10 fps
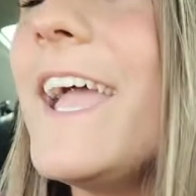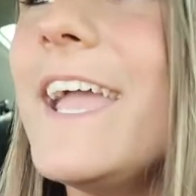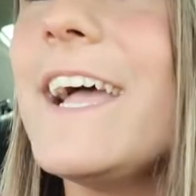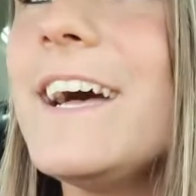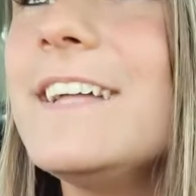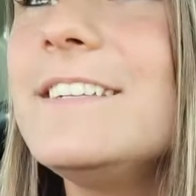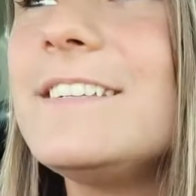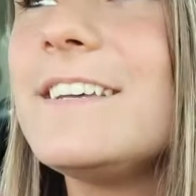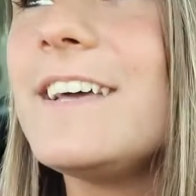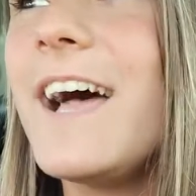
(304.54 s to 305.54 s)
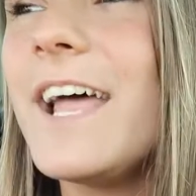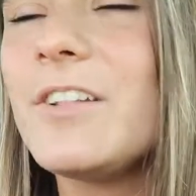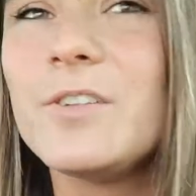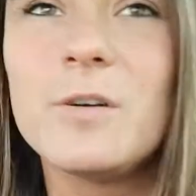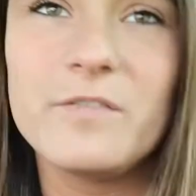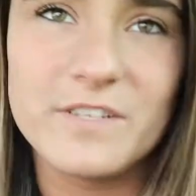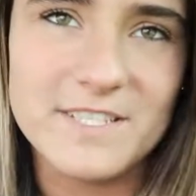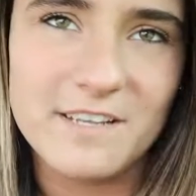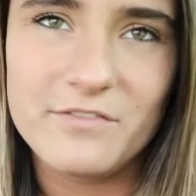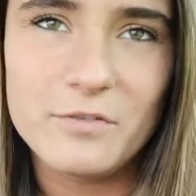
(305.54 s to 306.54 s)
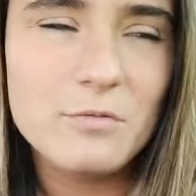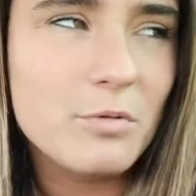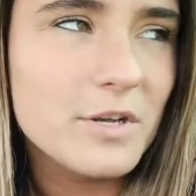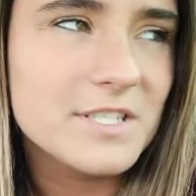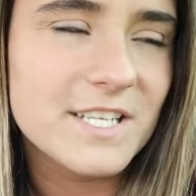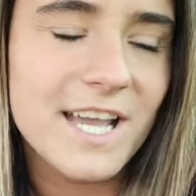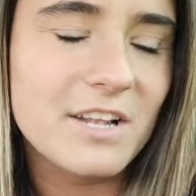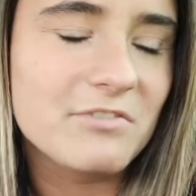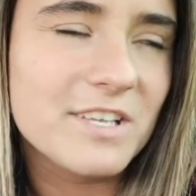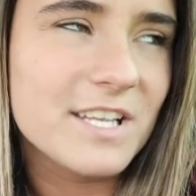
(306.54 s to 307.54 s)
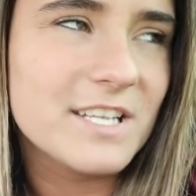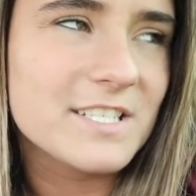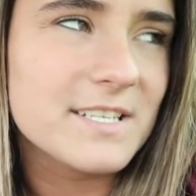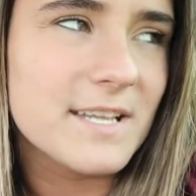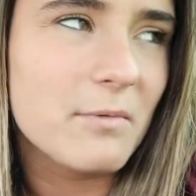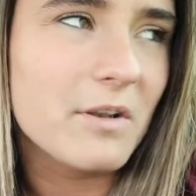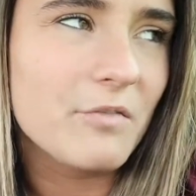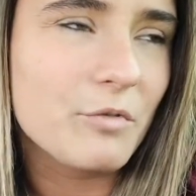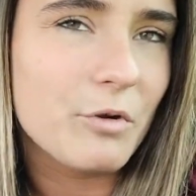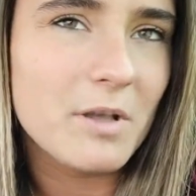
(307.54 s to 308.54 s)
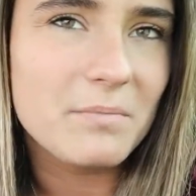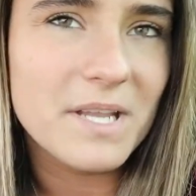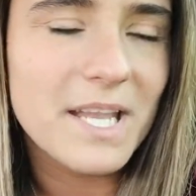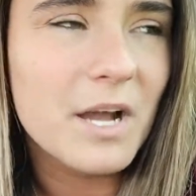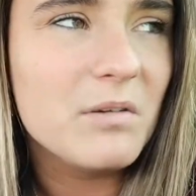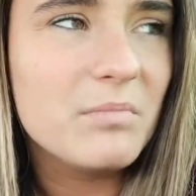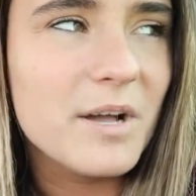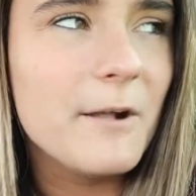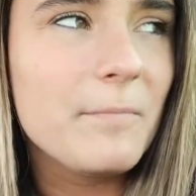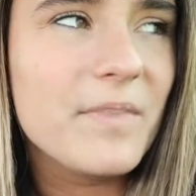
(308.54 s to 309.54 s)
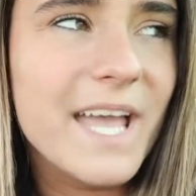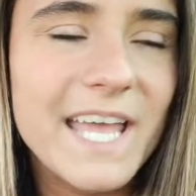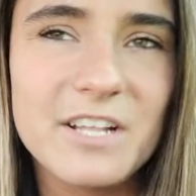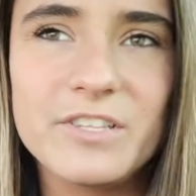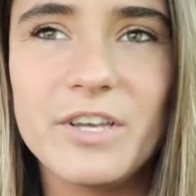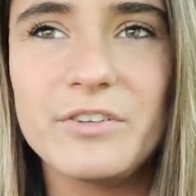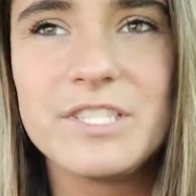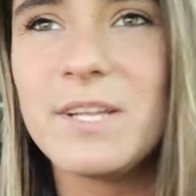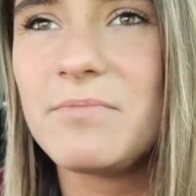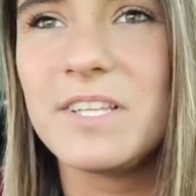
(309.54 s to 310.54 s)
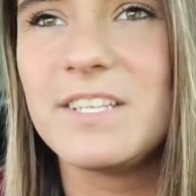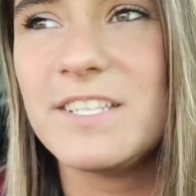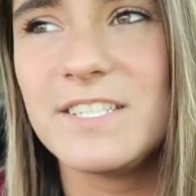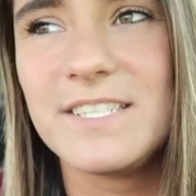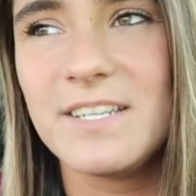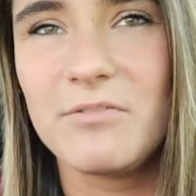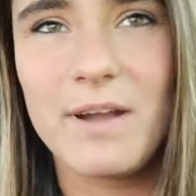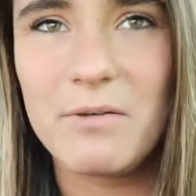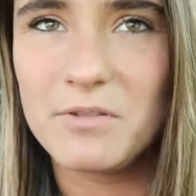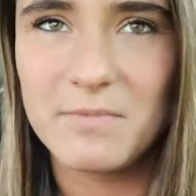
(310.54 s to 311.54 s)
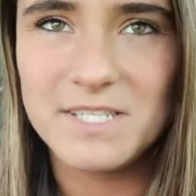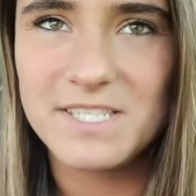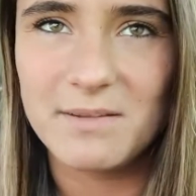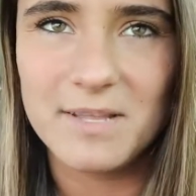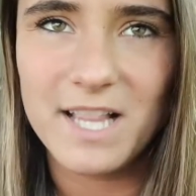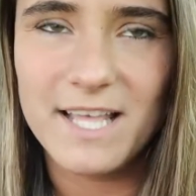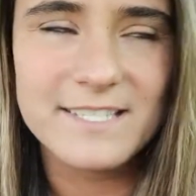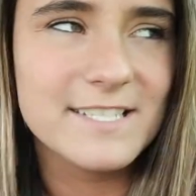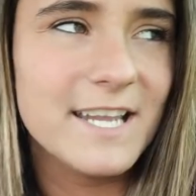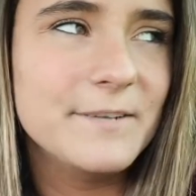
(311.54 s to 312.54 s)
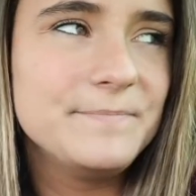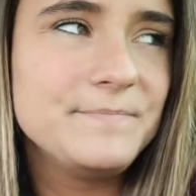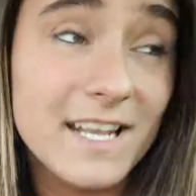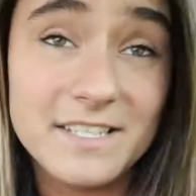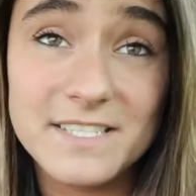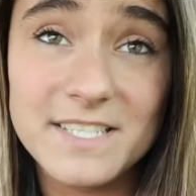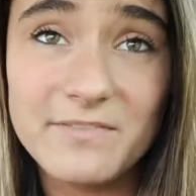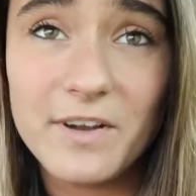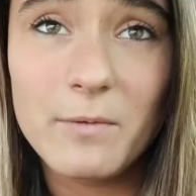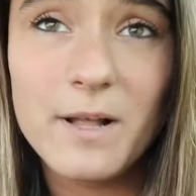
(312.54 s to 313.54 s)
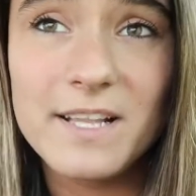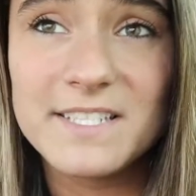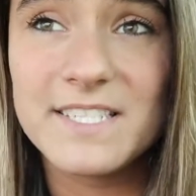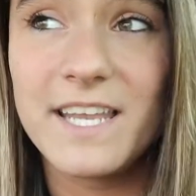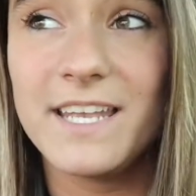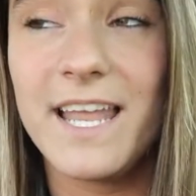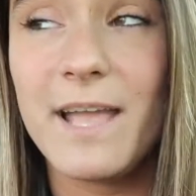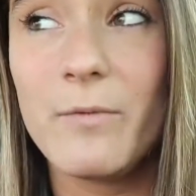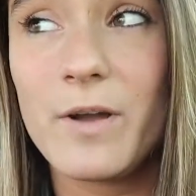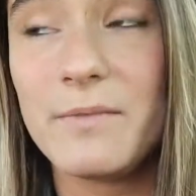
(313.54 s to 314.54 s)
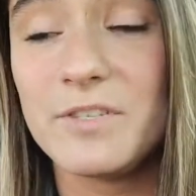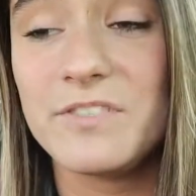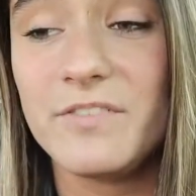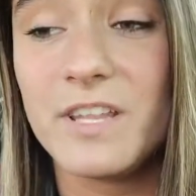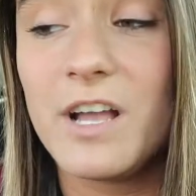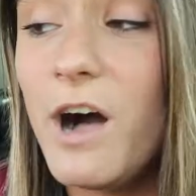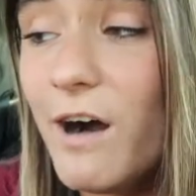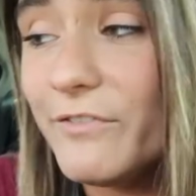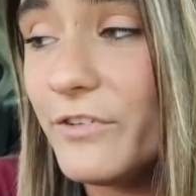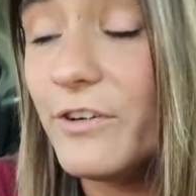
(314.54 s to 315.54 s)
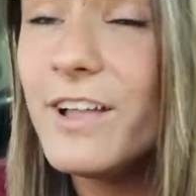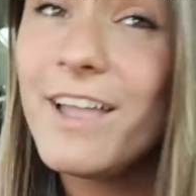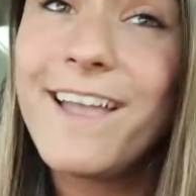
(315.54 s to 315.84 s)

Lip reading: And I don't know if it's like food poisoning. I don't think it is, because I would have thrown up by now, but I don't know. Something didn't sit right with my stomach last night. I didn't sleep very well last night, and I woke up just feeling awful.